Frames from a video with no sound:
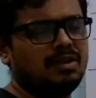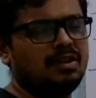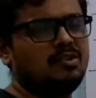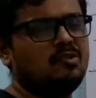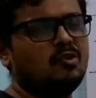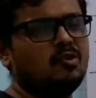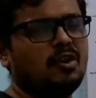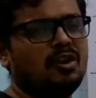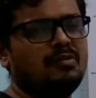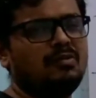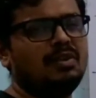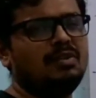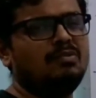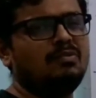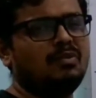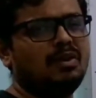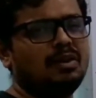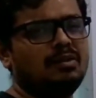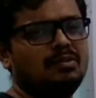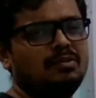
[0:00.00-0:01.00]
It join with
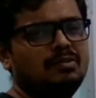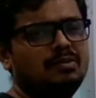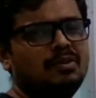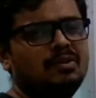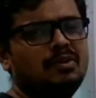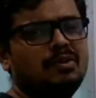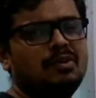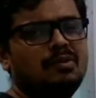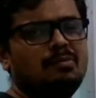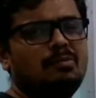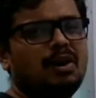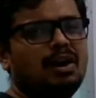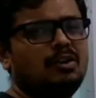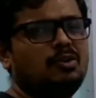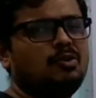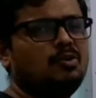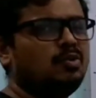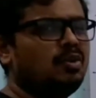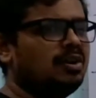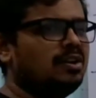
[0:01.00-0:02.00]
one
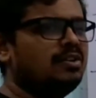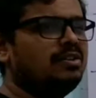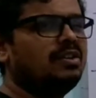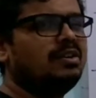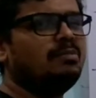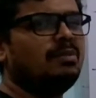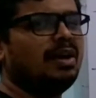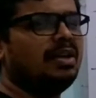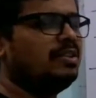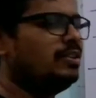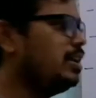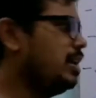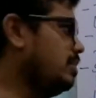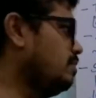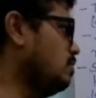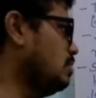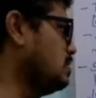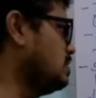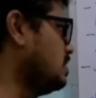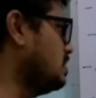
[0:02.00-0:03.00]
part to another by the
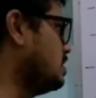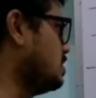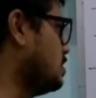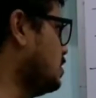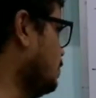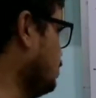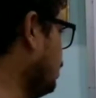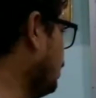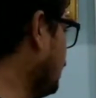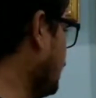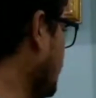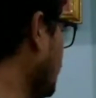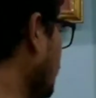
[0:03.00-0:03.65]
network system.